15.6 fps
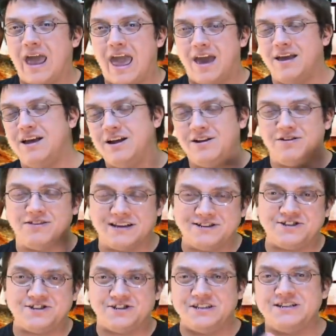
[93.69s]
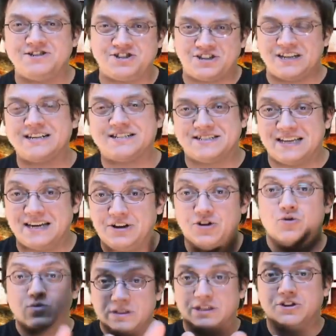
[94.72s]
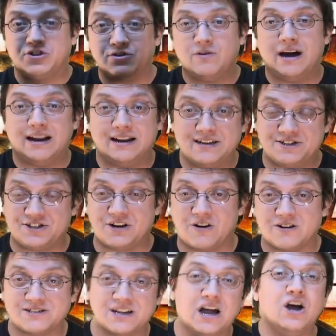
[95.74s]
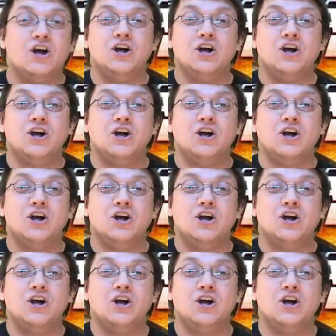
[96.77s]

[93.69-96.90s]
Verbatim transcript: the shticks they do with the two-headed sharks.